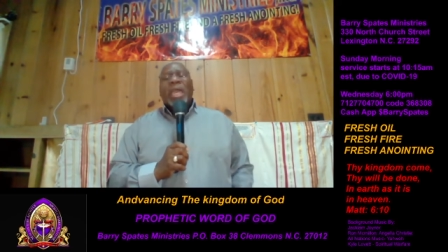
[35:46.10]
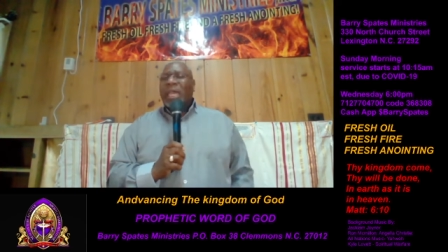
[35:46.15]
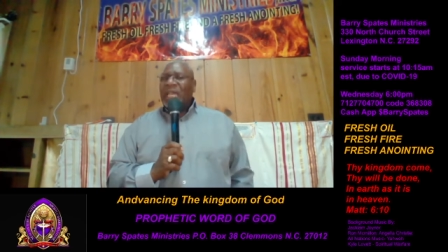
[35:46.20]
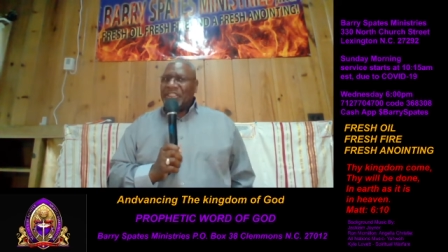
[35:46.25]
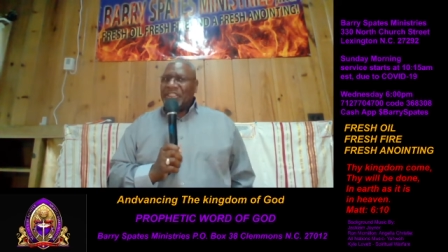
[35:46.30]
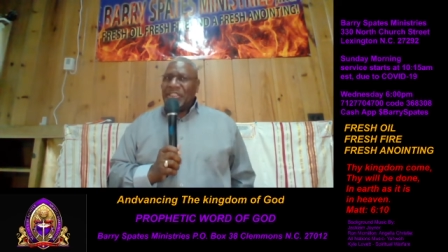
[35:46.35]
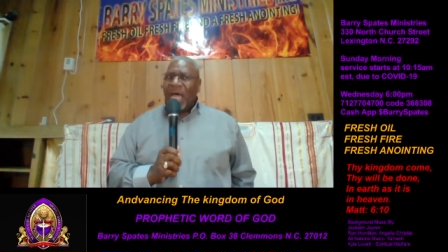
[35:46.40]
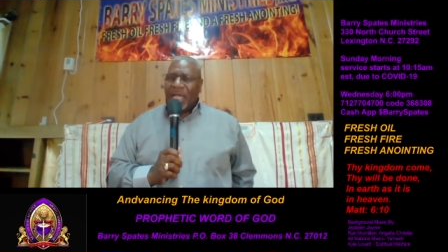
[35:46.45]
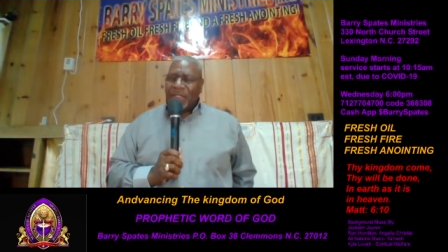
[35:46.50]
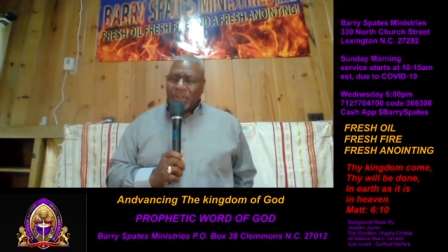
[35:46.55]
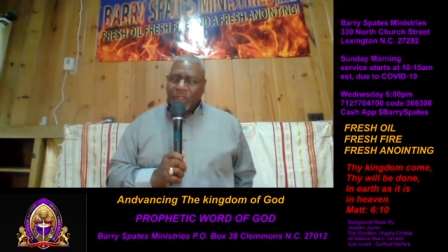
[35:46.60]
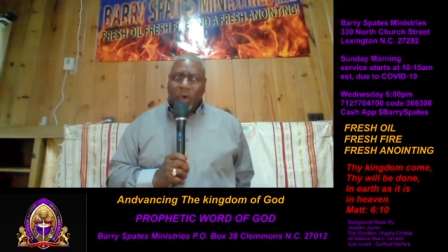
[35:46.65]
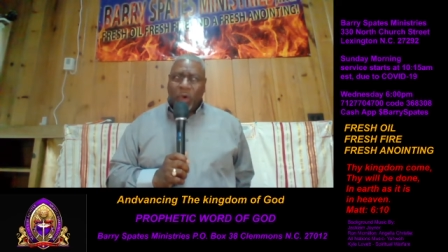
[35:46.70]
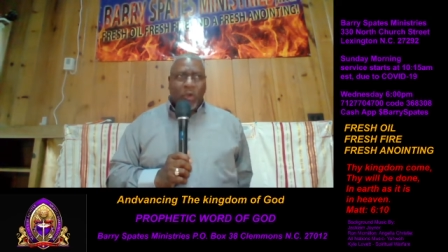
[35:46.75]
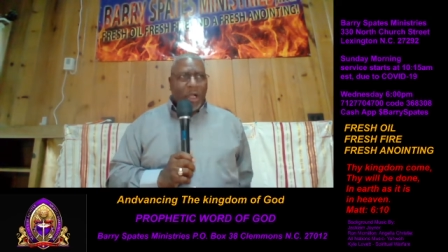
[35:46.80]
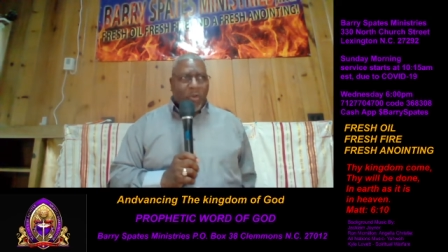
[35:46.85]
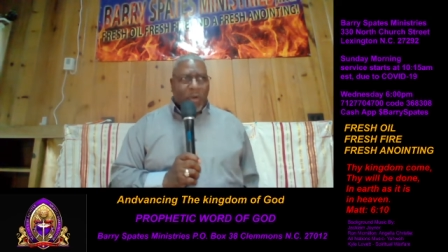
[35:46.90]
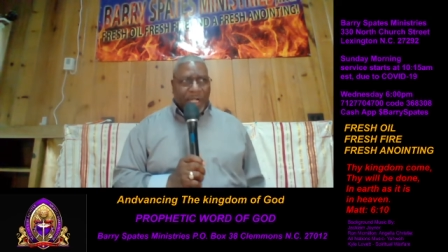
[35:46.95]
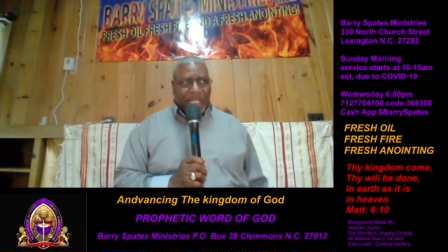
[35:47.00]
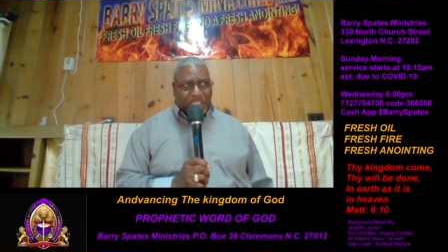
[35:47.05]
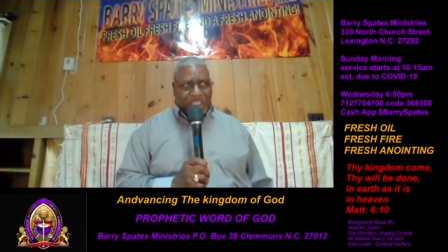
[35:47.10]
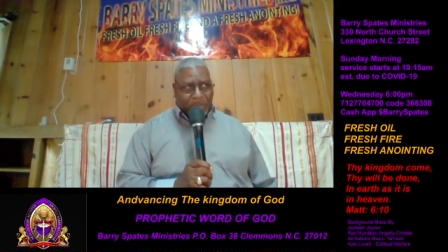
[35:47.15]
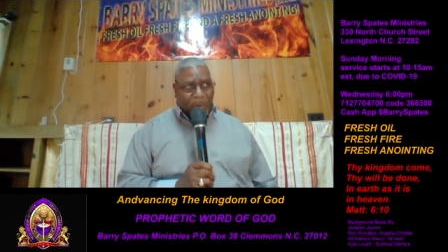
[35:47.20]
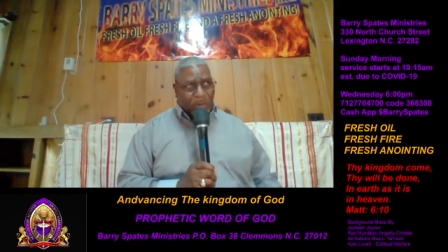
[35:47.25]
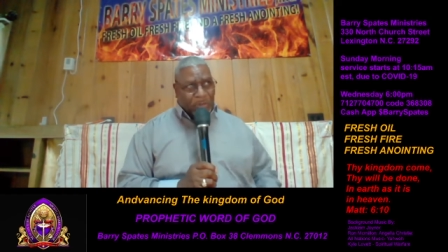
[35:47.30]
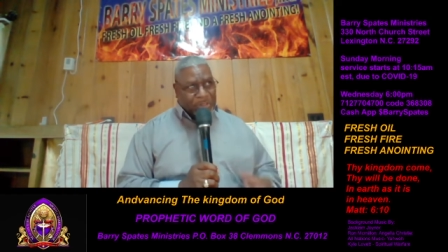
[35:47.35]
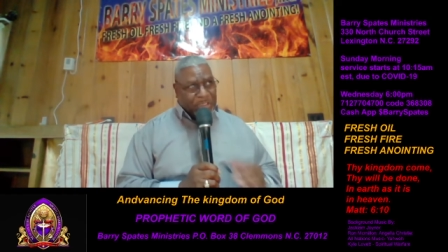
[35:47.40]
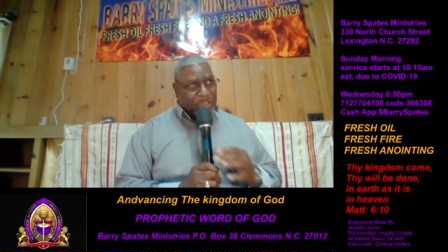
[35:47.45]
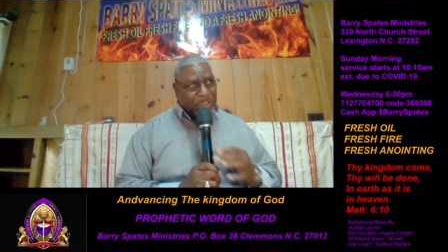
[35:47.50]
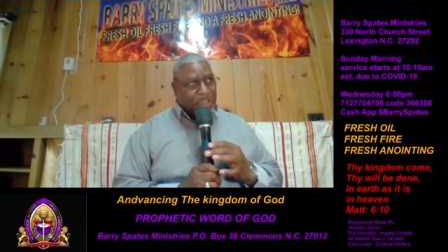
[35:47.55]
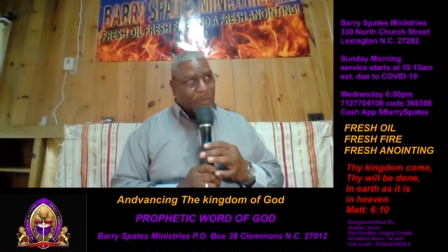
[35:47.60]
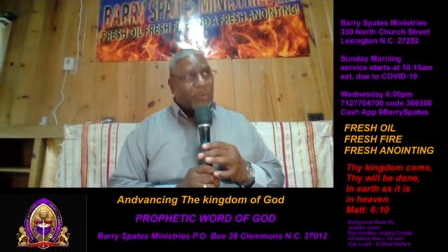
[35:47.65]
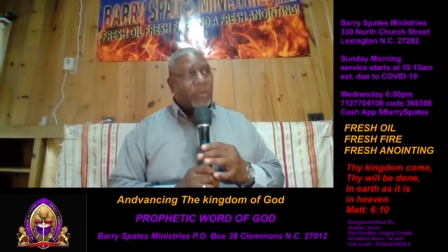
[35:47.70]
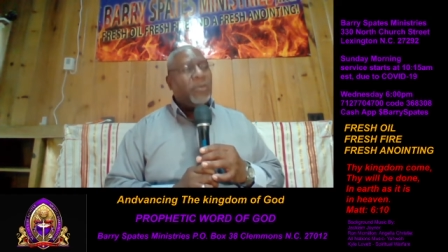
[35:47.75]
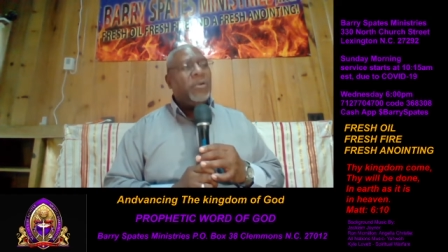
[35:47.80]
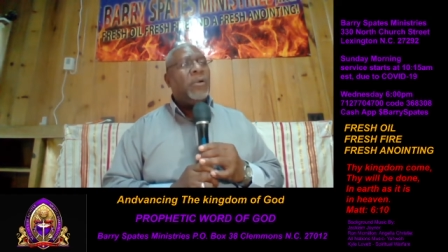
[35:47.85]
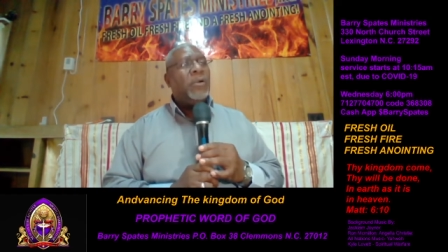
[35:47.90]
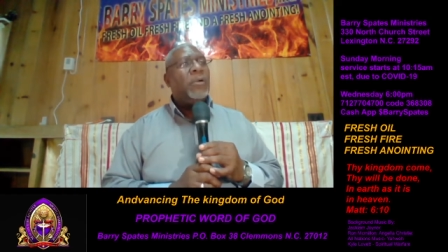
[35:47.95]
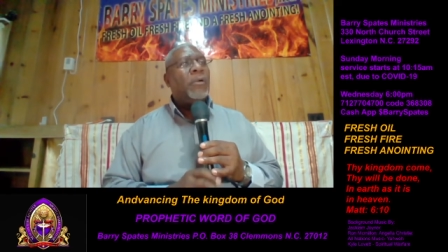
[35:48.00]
it's not doing what it's supposed to do.